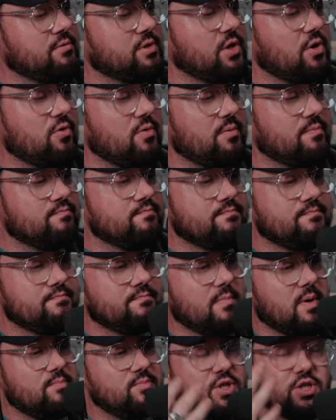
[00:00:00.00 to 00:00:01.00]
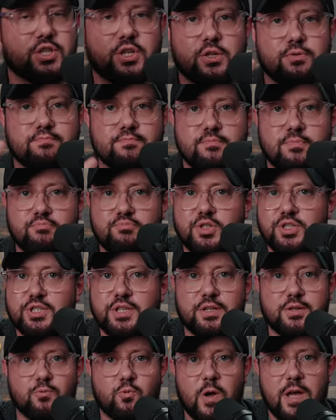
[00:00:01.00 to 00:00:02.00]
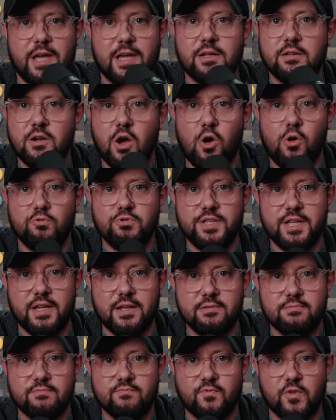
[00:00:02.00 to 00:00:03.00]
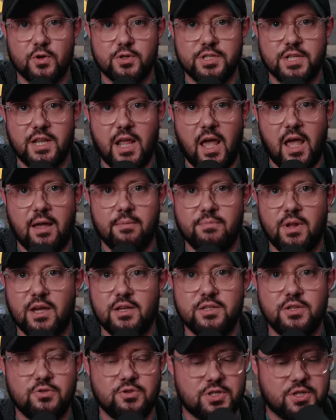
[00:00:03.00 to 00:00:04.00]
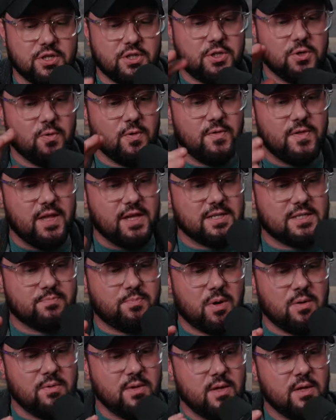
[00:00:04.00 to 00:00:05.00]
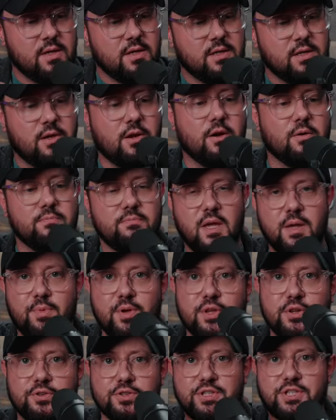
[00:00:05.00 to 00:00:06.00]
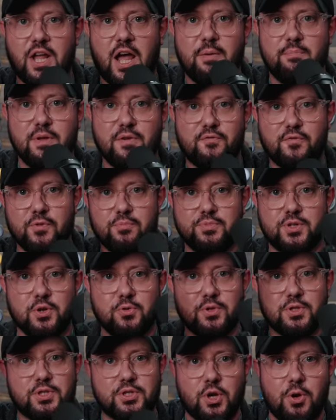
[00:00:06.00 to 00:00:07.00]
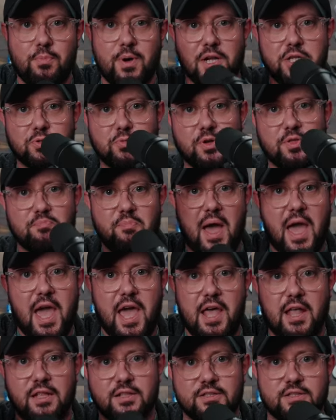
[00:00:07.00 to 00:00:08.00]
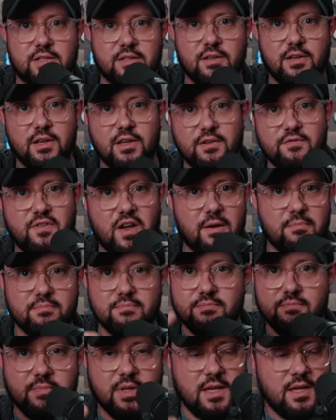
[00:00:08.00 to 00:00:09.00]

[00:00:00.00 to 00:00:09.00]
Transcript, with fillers: so I'm just gonna I'm just gonna wing it and hold it for today. I'm not used to doing this, but you know maybe it'll stop me from doing so much with my hands if I'm